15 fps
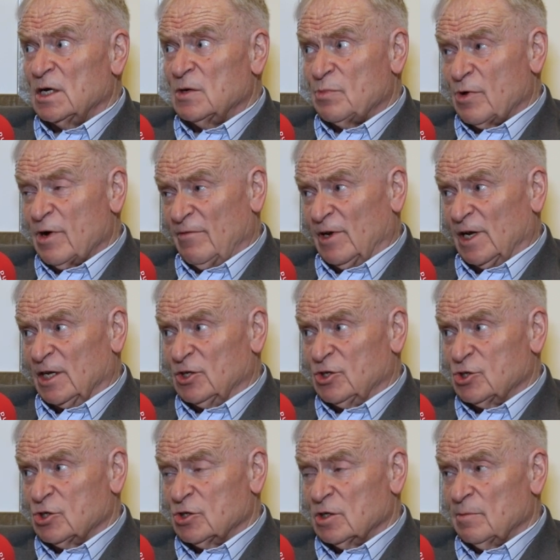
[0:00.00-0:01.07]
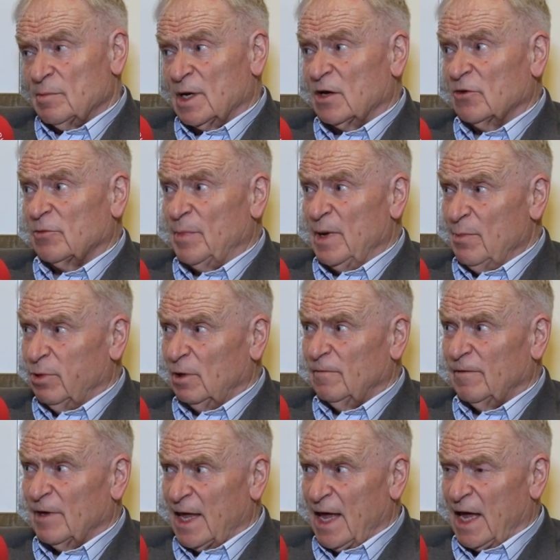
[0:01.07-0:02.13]
and privilege because people
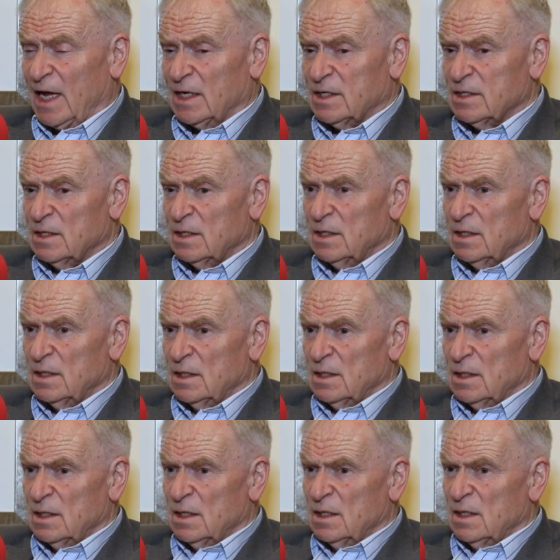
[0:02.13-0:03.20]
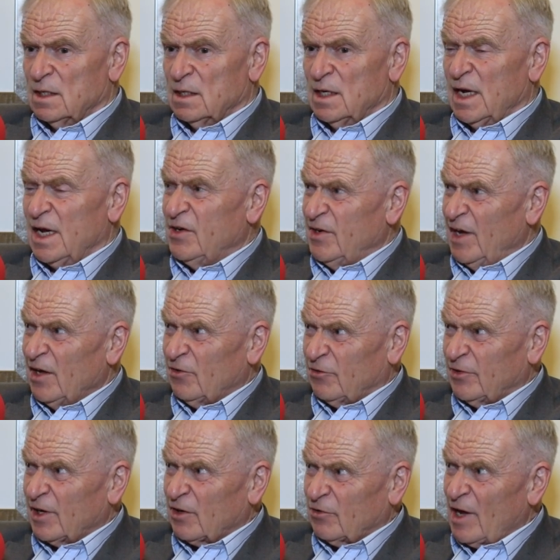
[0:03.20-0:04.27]
forget. It takes
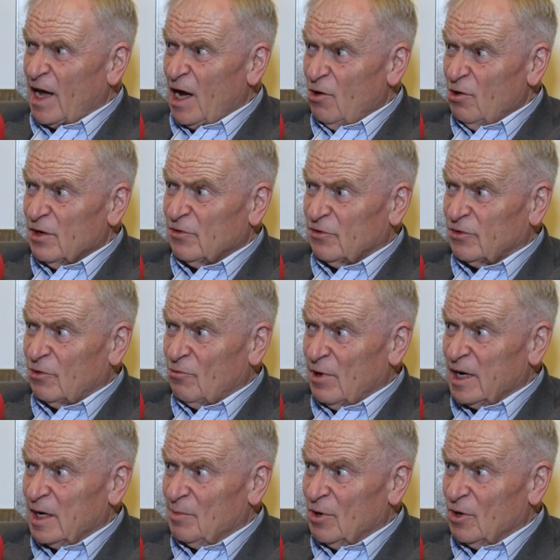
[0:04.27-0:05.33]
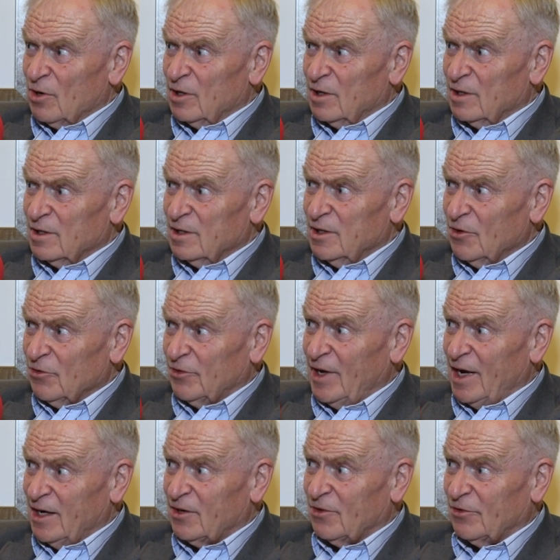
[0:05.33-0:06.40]
6 hours to read a book. You're
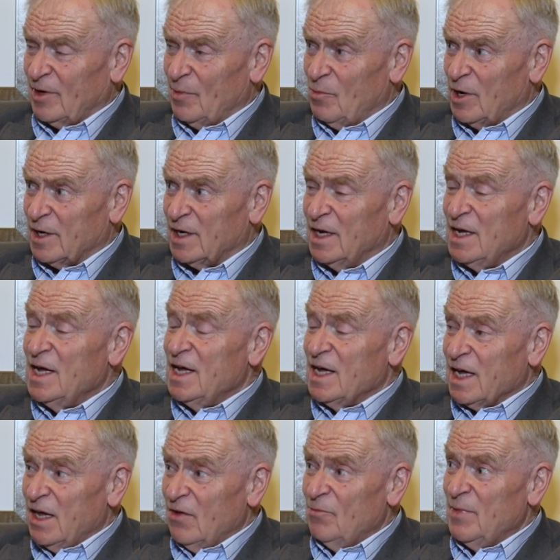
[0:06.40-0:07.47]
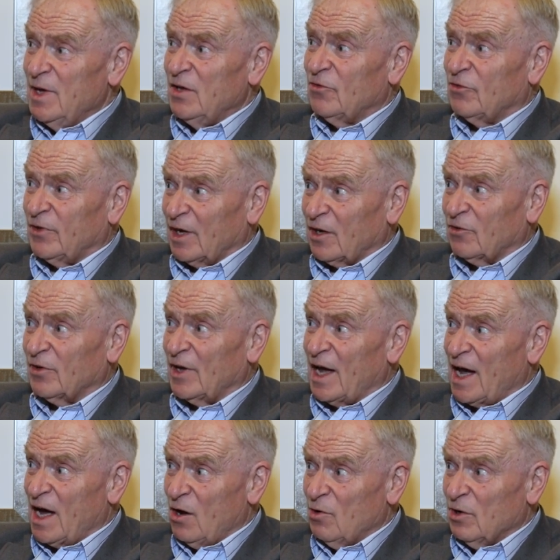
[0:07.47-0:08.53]
saying to someone, give me 6
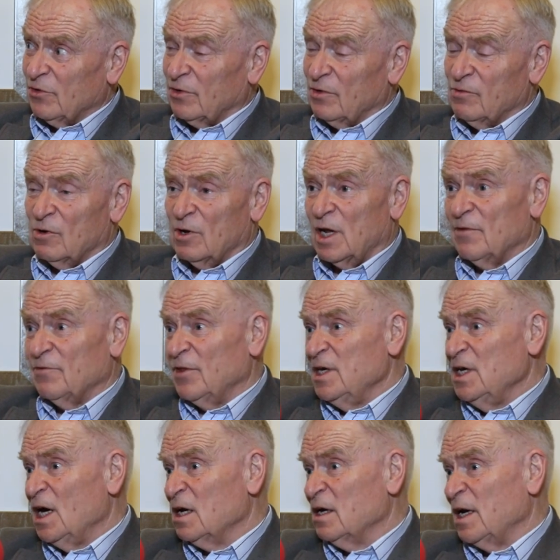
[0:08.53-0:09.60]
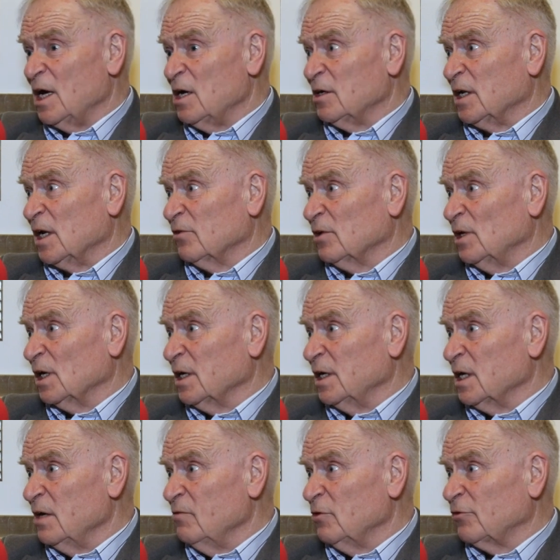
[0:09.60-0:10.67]
hours of your life. The young nowadays are lucky
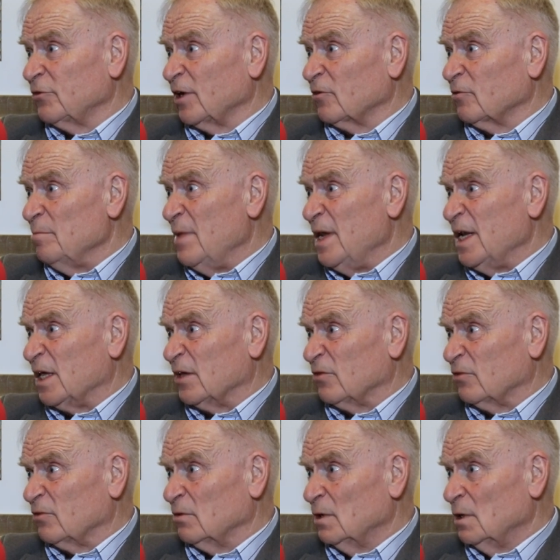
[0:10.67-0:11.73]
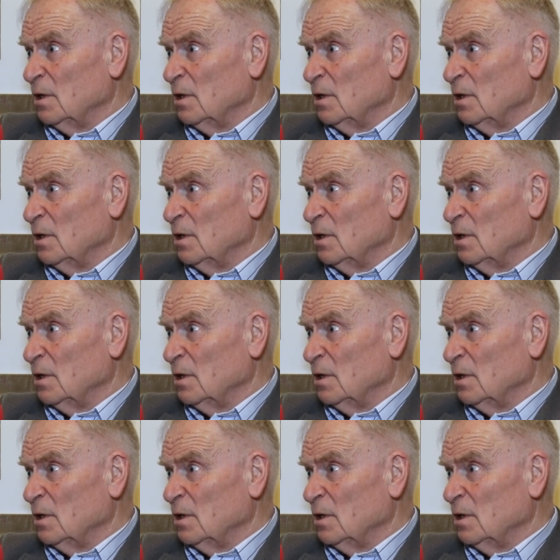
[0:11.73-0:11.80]
to give you 6 minutes.